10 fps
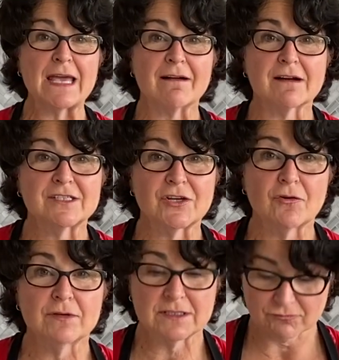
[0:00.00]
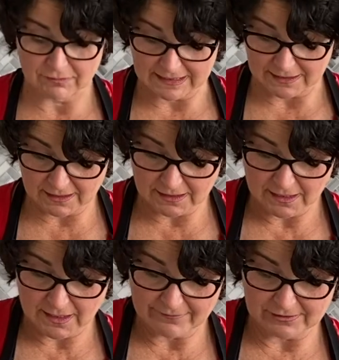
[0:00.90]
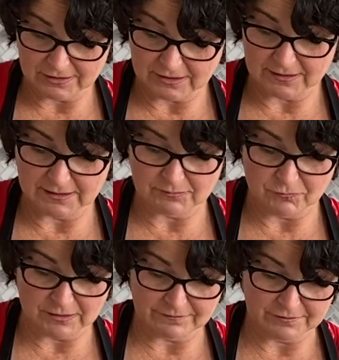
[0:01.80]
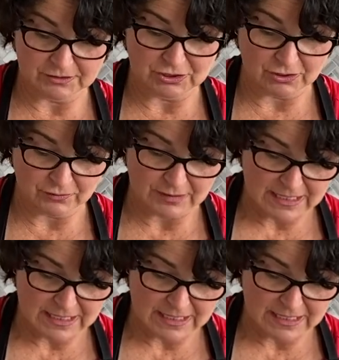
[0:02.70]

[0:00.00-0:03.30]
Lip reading: our dough is ready. Have a look at this wonderful dough.